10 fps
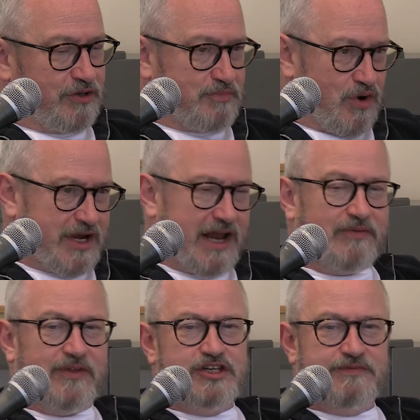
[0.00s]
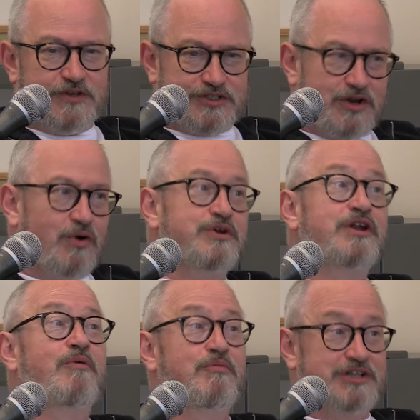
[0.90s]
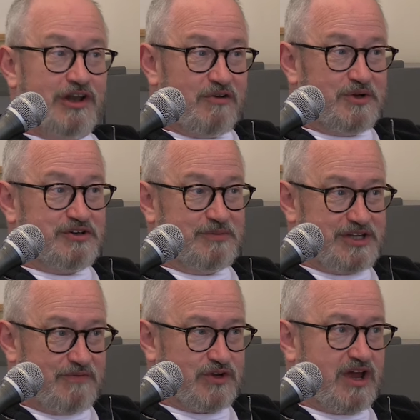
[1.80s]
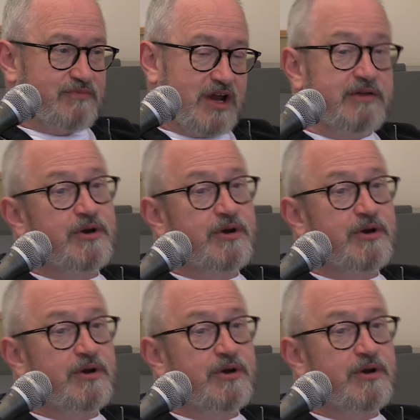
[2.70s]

And Mark Ellen, the interviewer, said, "Oh, you know, what was it like when Jimmy Savile came round?"